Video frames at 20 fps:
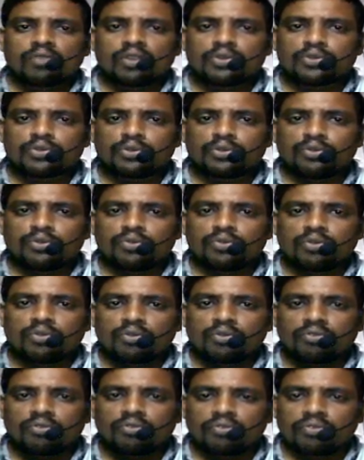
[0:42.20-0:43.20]

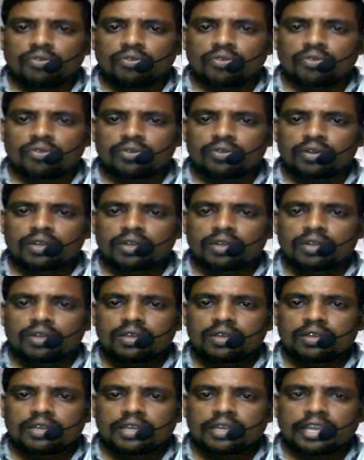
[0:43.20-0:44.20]
2, 4,
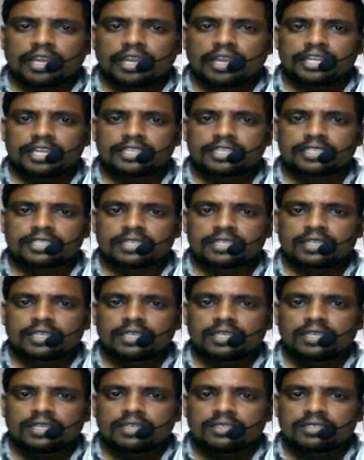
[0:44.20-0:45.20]
8,
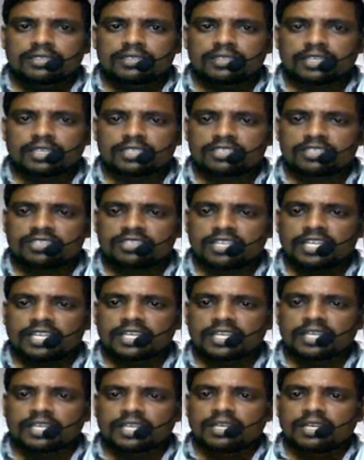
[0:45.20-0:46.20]
16
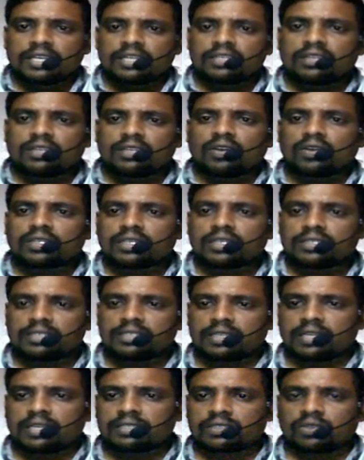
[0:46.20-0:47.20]
daughter
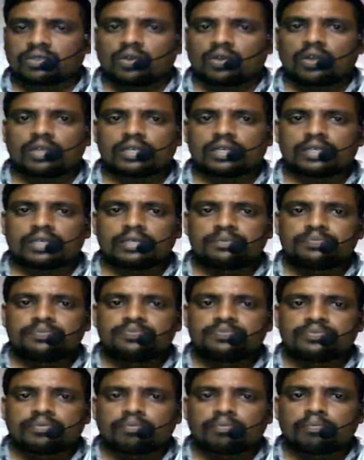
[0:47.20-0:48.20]
cells called
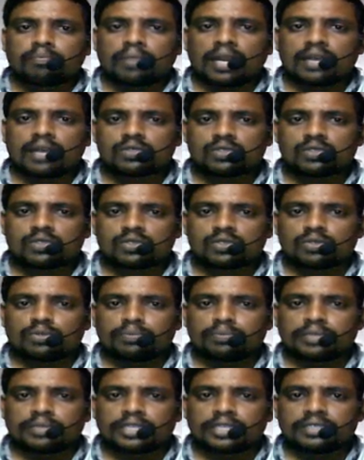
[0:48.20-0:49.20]

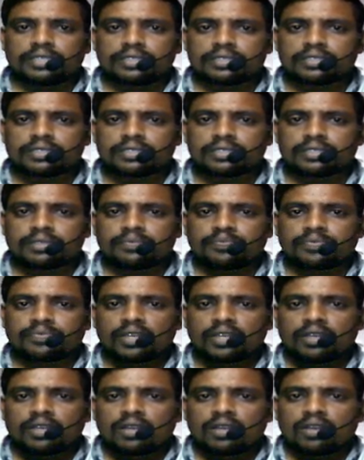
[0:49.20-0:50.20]
blastomeres.
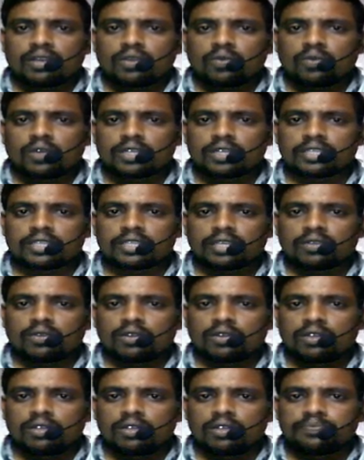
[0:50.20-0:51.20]
What are they
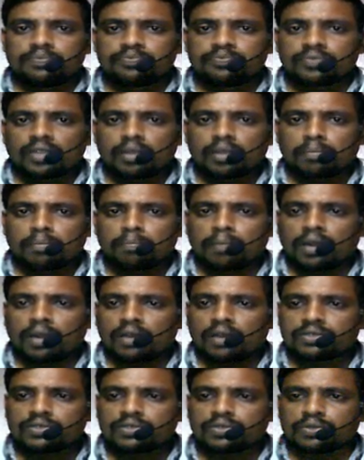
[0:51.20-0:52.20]
called?
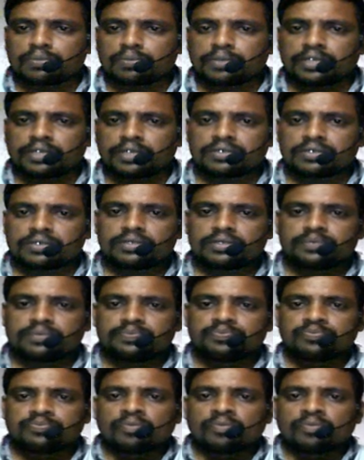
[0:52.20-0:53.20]
Blastomeres.
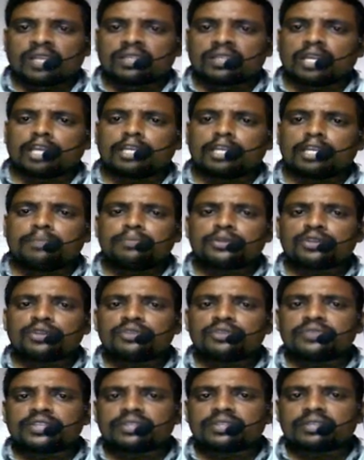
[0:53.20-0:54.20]
The embryo
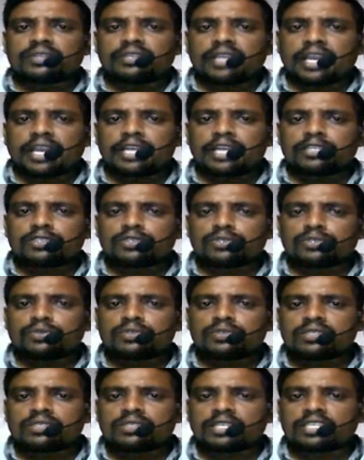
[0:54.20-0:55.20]
with 8 to
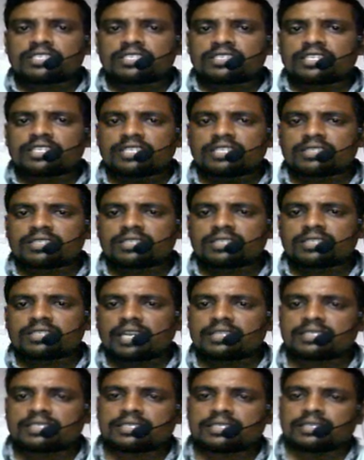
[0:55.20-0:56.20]
16
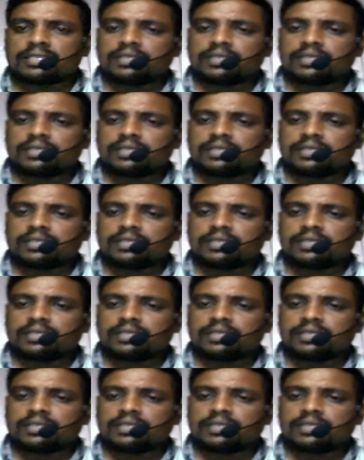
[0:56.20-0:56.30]
cells.